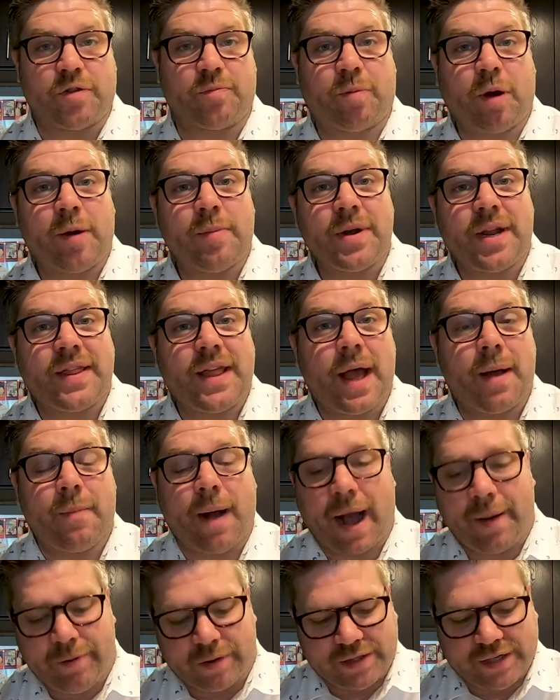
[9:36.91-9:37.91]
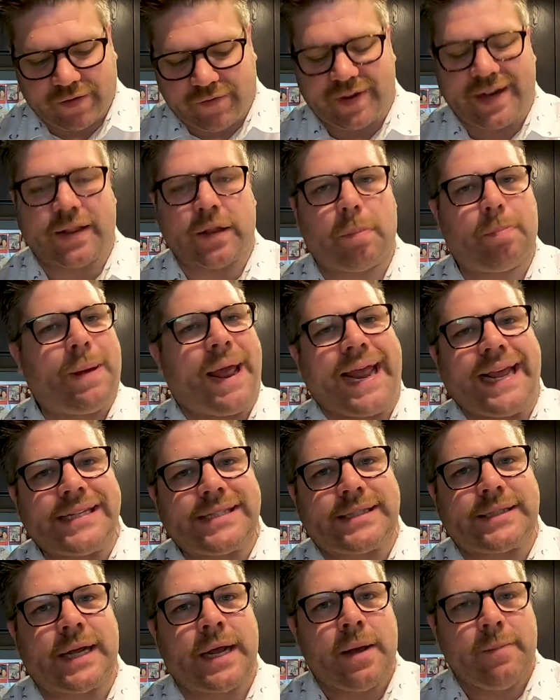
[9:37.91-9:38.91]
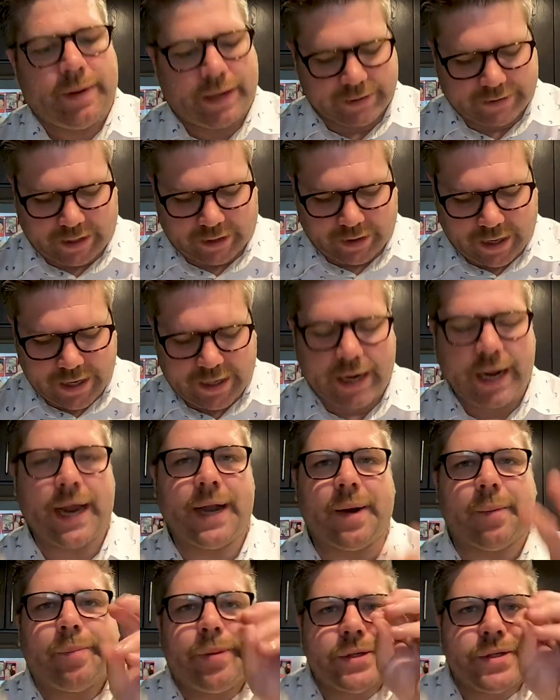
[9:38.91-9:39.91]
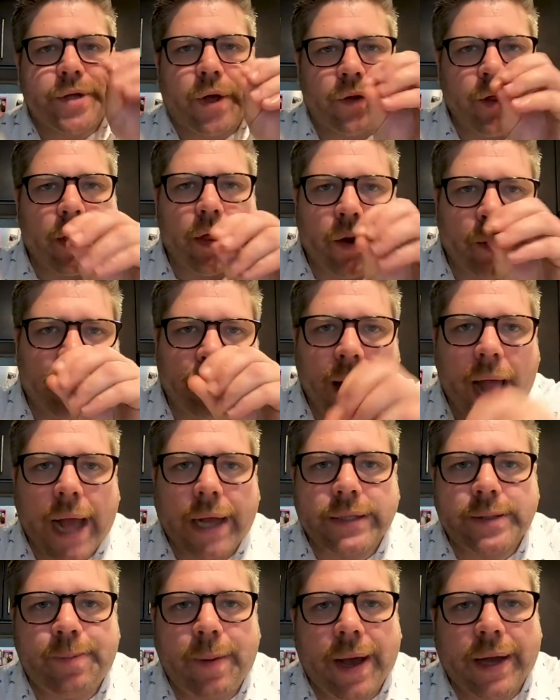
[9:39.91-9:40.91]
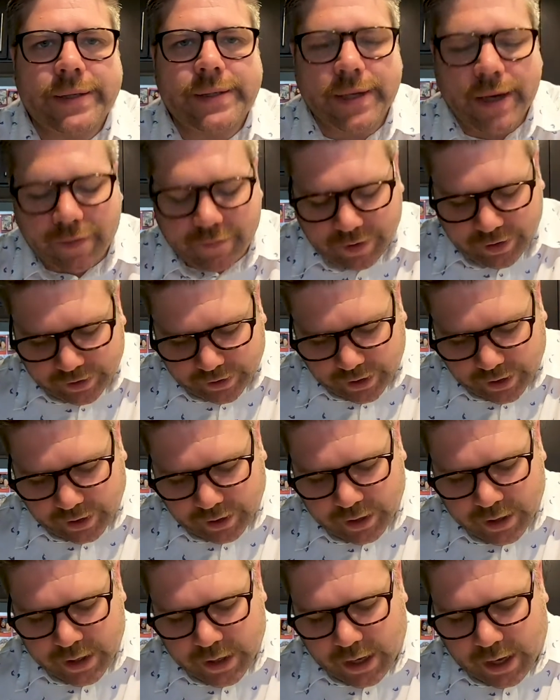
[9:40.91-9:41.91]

of bourbon to them. I'm using vanilla paste because I like it and it puts all the little black specks and everything,